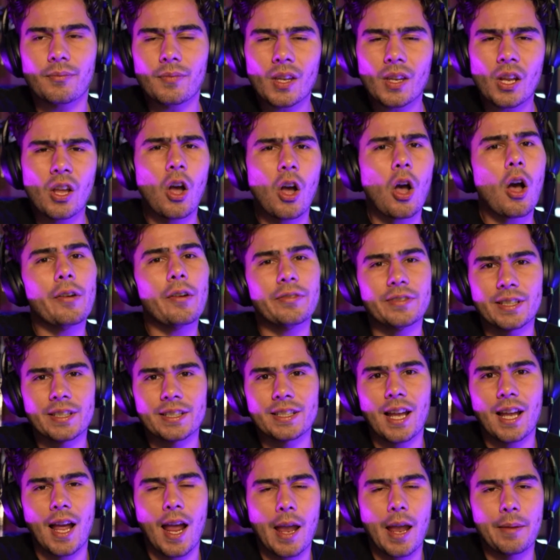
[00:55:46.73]

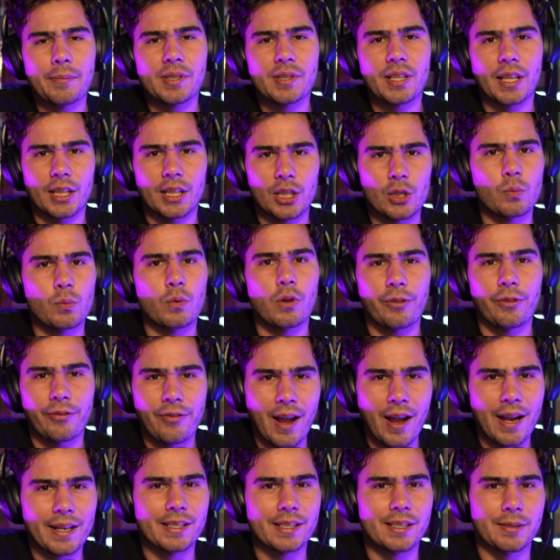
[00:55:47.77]
oftentimes like you will
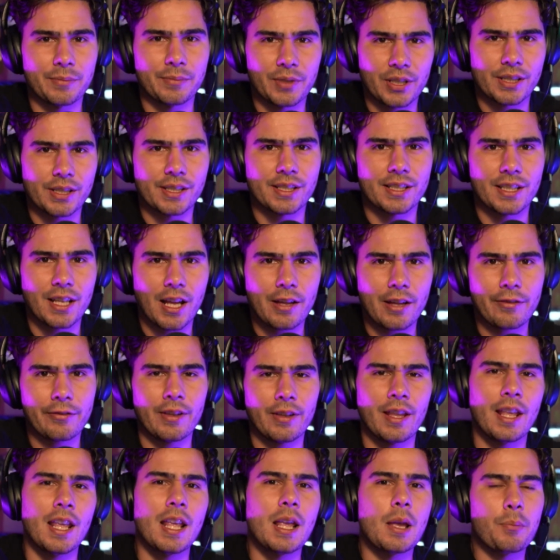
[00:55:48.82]
find some good stuff.
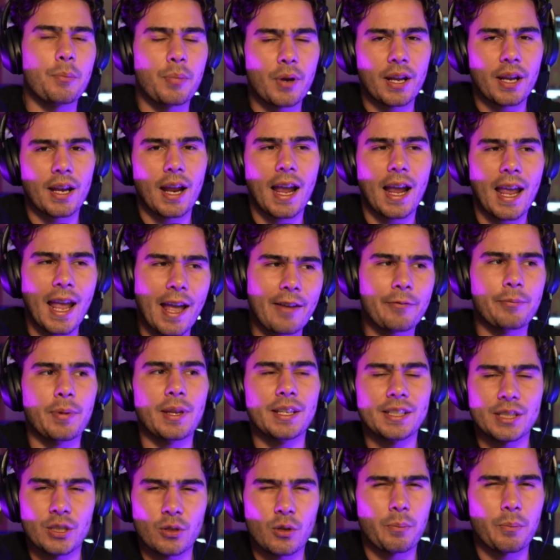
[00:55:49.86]
But I have
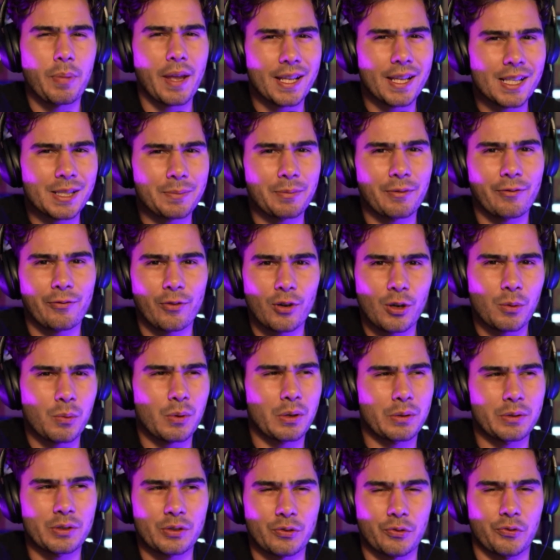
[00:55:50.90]
been to a bins before where
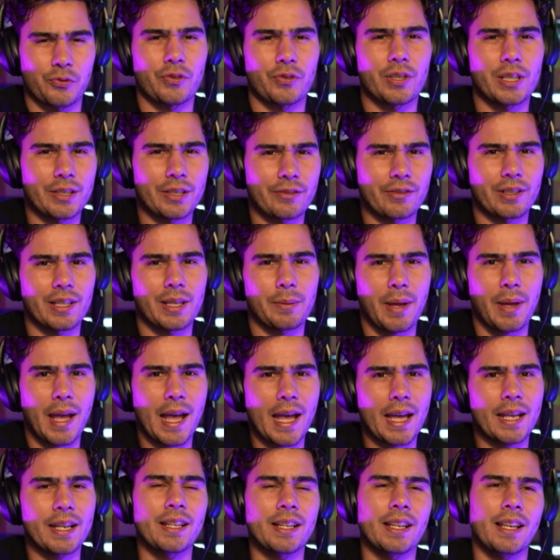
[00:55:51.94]
it was really, really
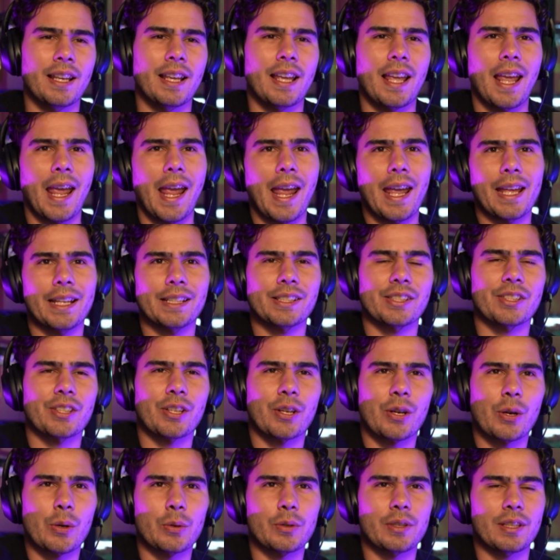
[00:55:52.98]
bad. And
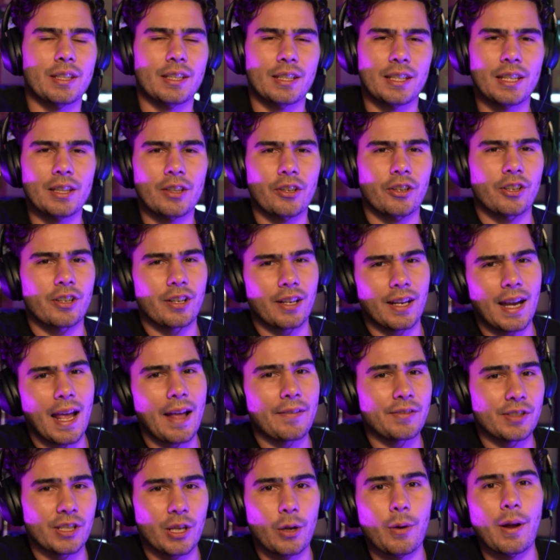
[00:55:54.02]
so either you're going to have
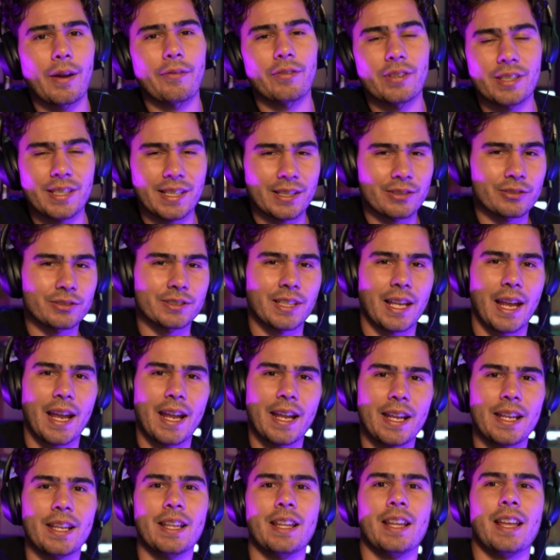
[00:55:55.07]
to go every single
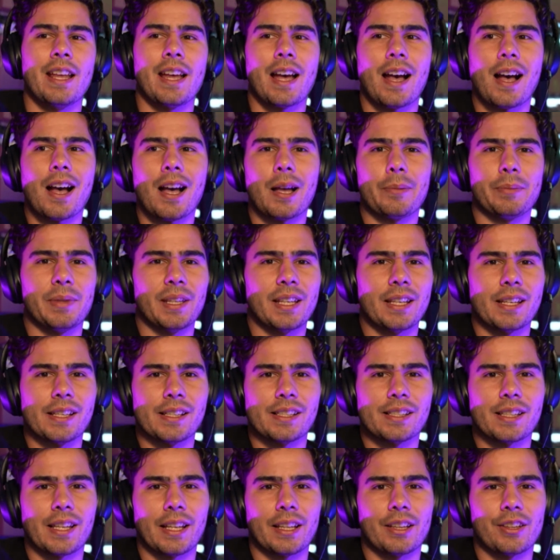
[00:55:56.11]
day,
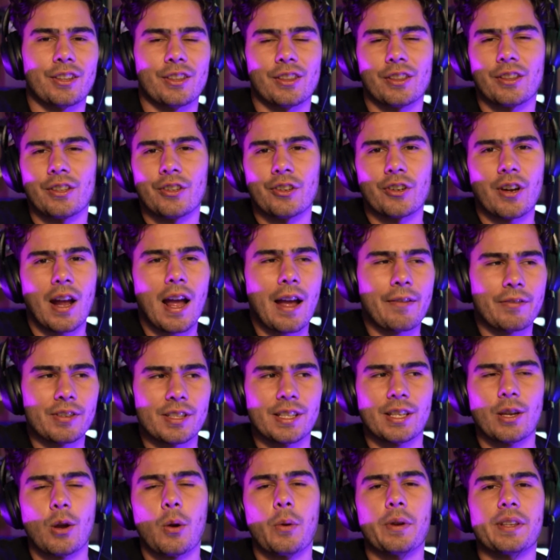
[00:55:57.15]
because like you're
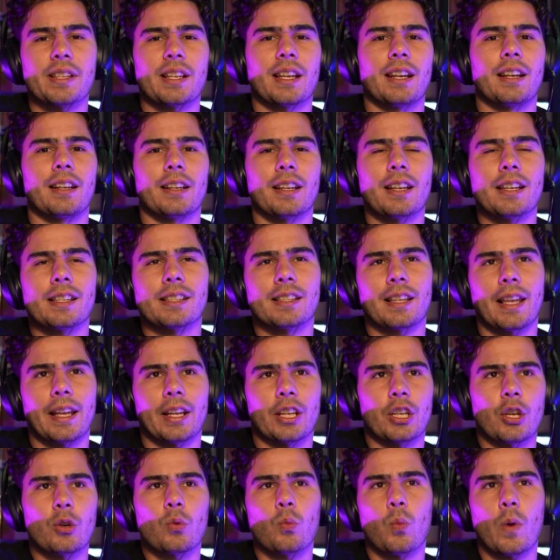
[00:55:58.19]
obviously always going to, because like
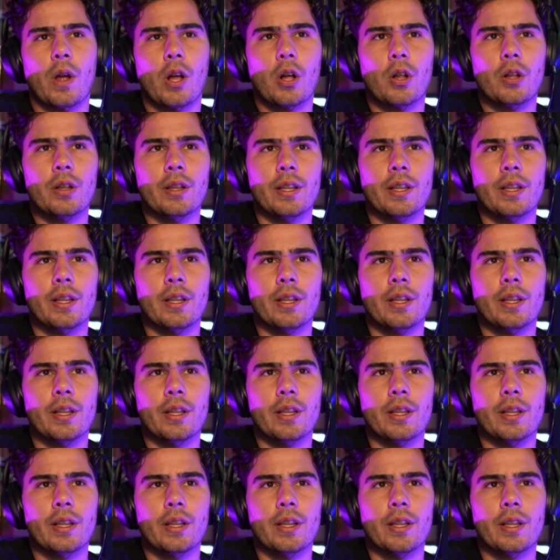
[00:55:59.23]
Goodwill,